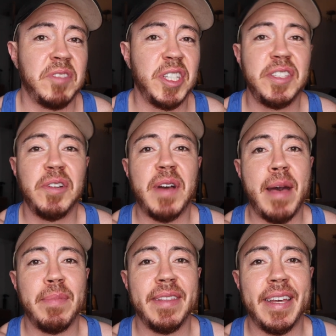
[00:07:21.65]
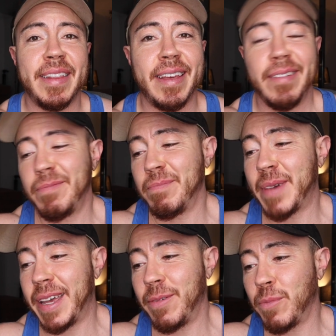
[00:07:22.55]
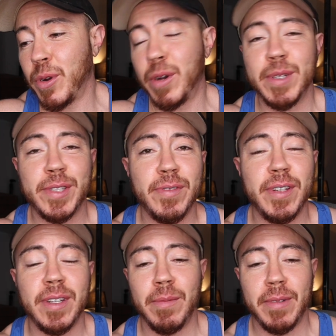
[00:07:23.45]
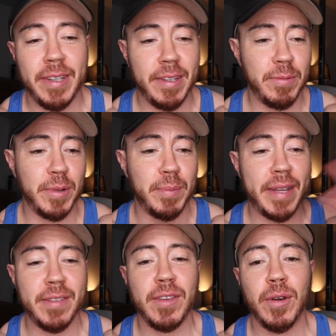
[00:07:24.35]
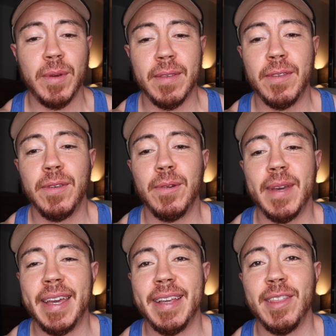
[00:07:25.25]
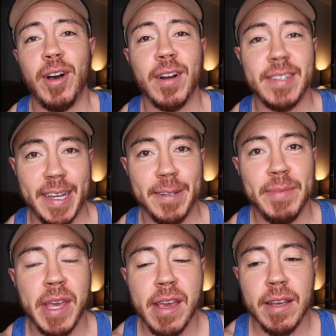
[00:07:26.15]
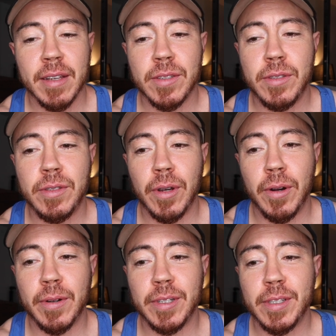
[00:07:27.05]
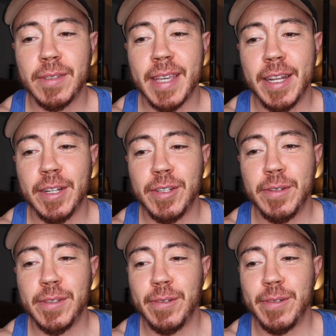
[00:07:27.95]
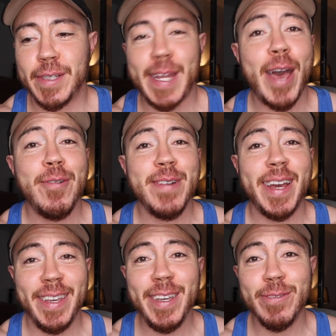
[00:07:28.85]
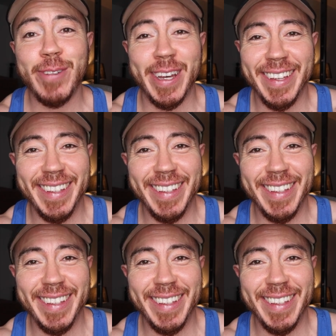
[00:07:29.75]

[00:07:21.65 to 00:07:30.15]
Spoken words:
Just so happened that my word was freedom. We were about to go into a lockdown. So it just kind of shows you just how naive